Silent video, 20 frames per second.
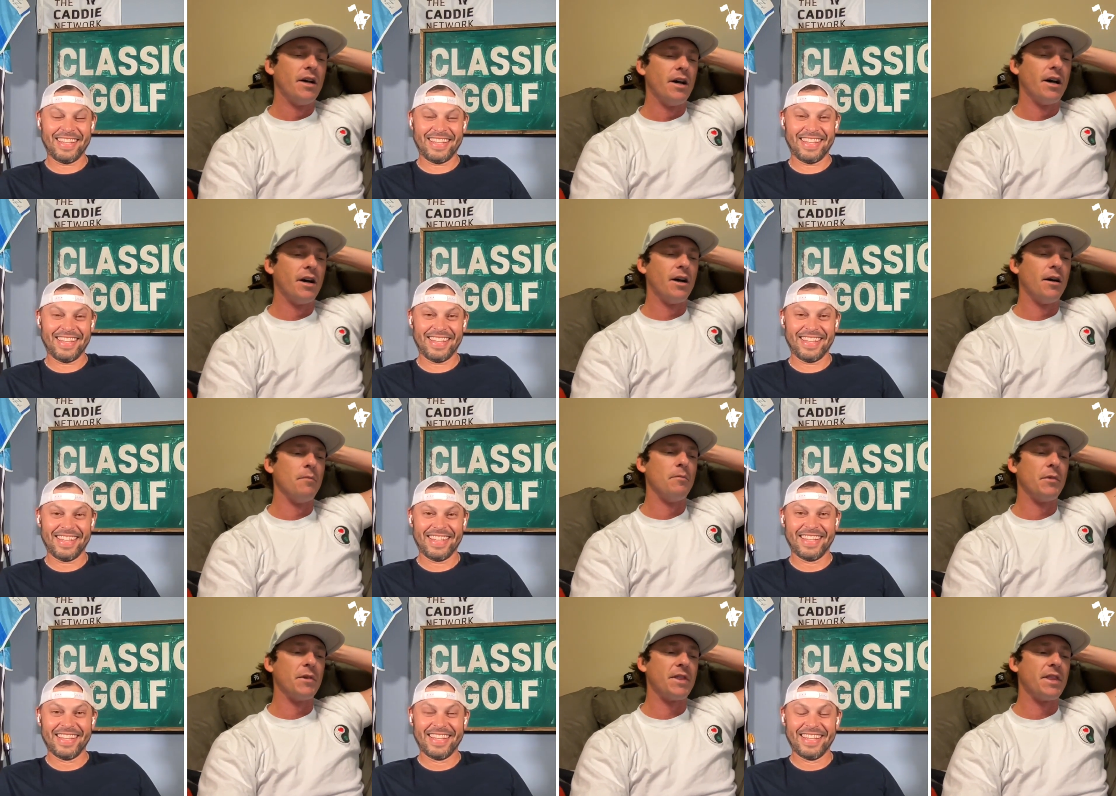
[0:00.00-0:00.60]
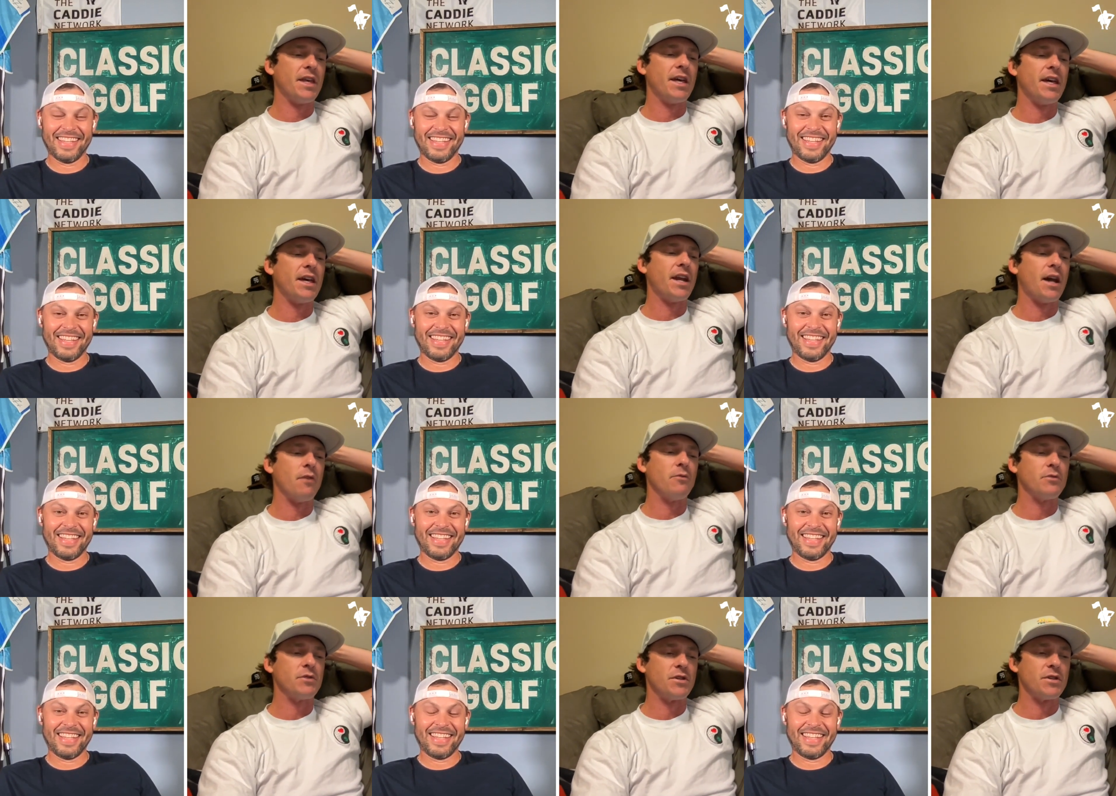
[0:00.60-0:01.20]
Speaker 1: Um, but then
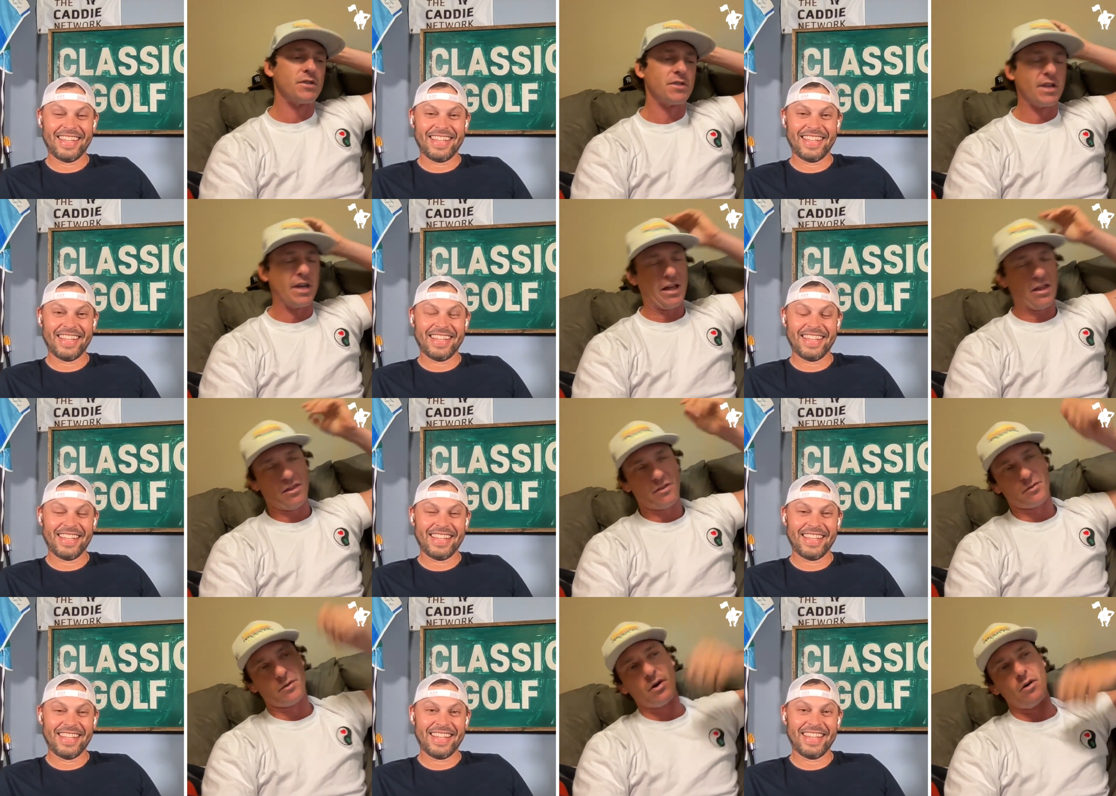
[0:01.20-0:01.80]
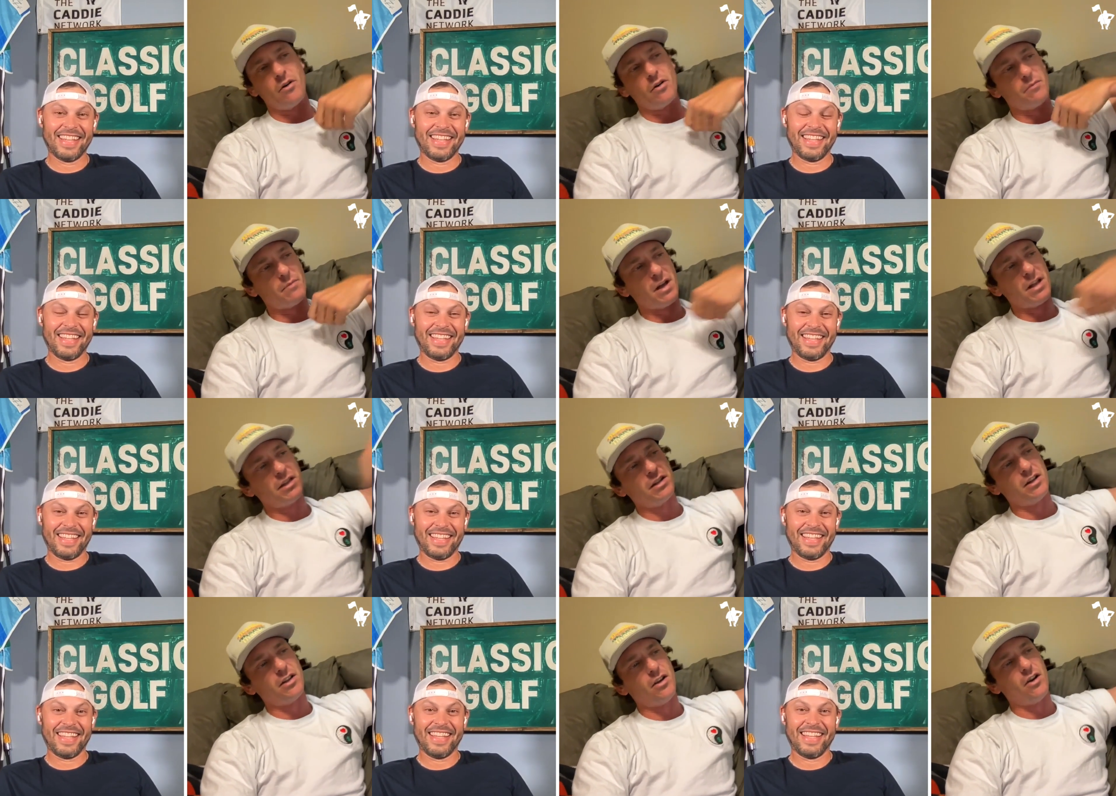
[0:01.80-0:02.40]
I was just like throwing my
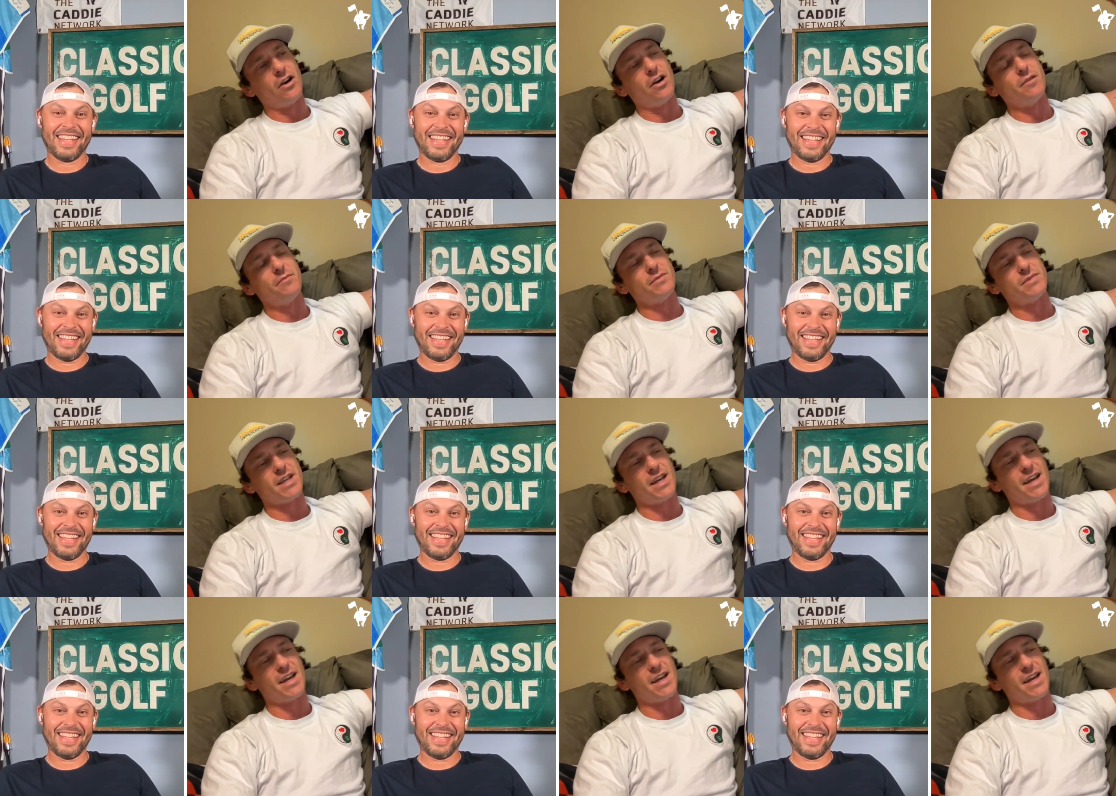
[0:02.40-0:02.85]
little arms